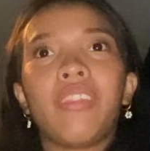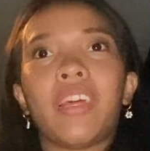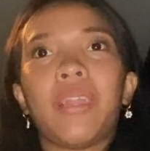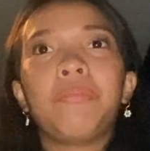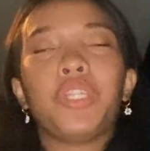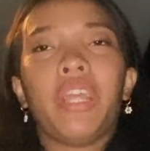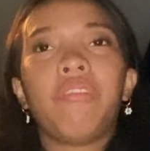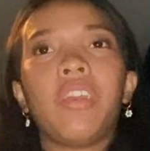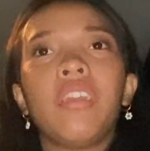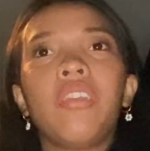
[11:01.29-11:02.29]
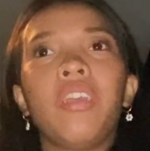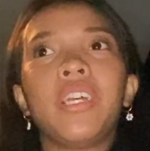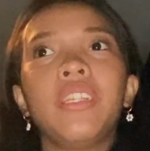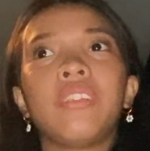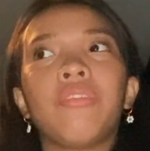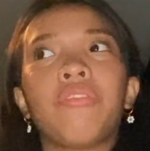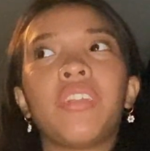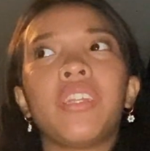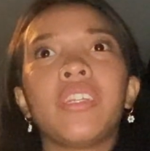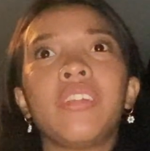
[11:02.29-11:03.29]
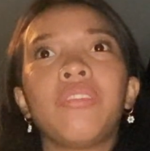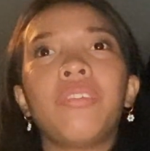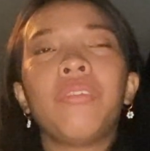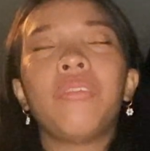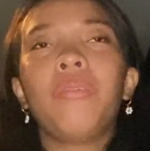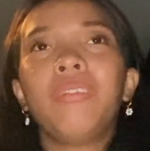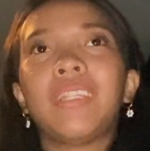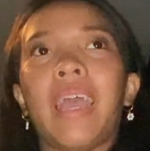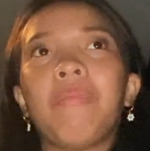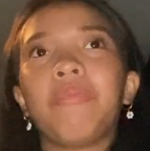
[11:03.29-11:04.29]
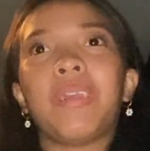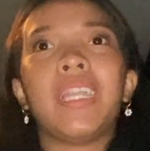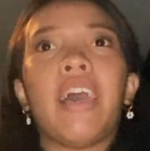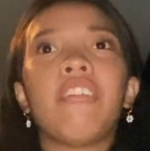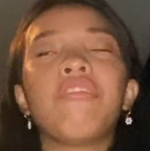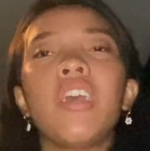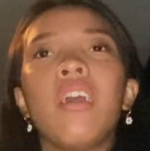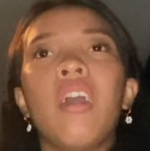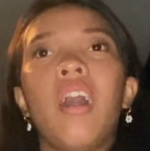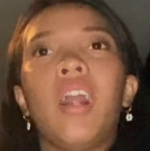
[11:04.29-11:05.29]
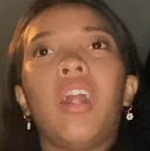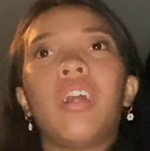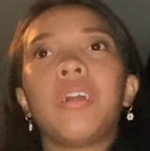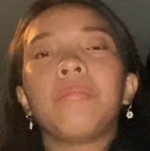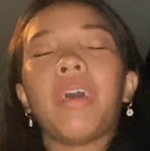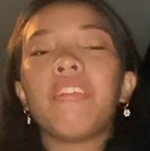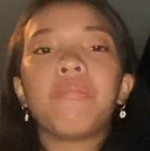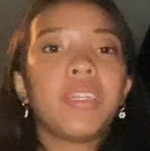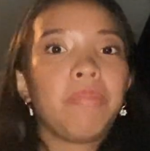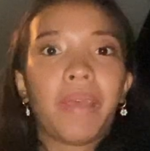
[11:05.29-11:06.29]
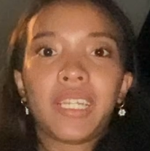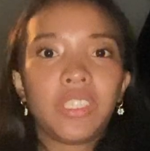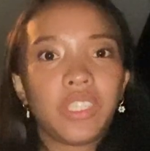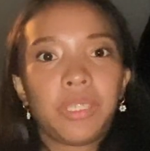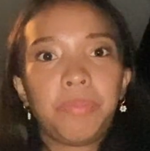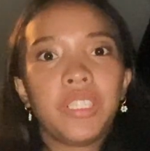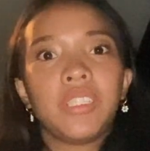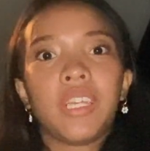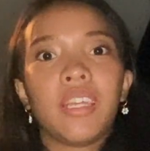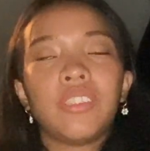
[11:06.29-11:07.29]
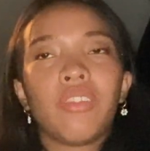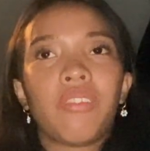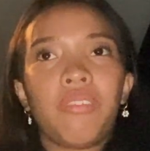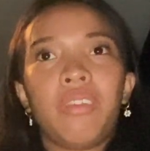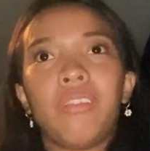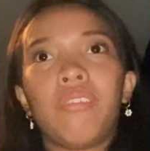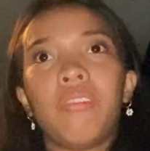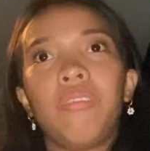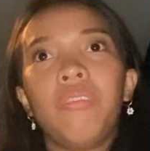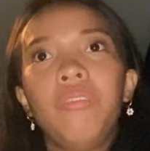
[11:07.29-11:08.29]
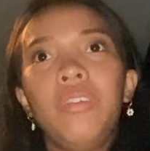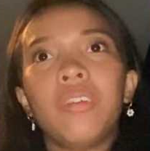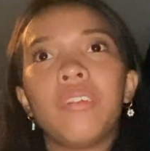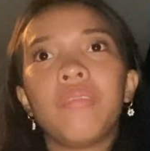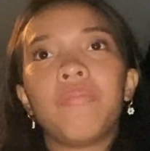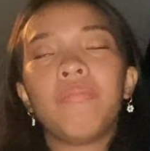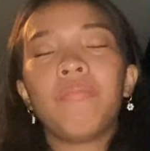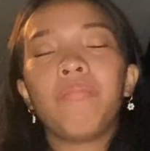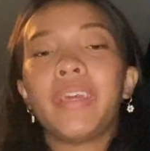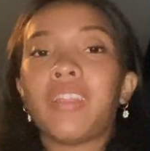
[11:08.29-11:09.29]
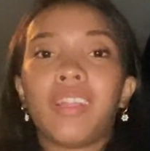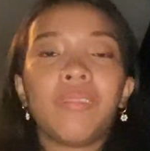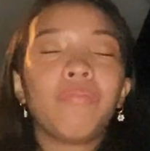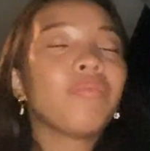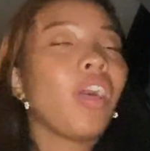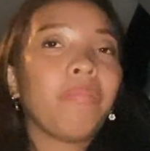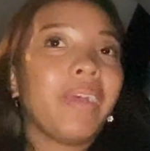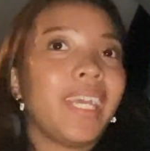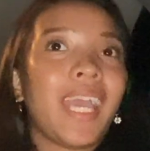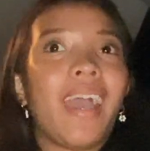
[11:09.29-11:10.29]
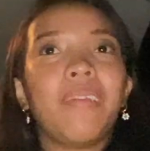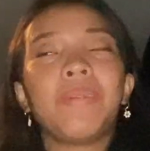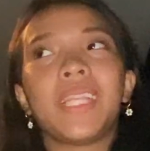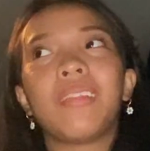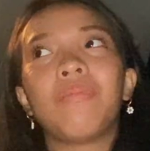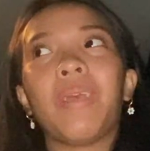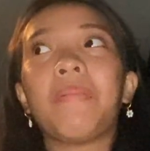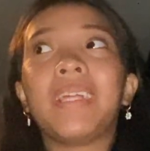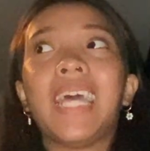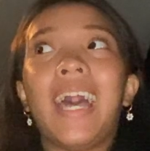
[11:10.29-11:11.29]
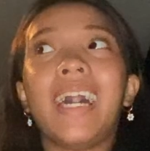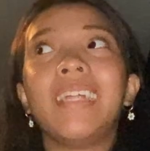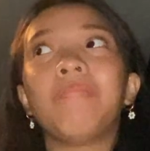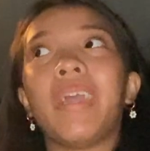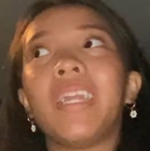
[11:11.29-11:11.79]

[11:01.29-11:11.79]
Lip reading: that I'm driving, because for the whole time of my life, I've been a passenger princess through and through, by not by a guy, but by my dad.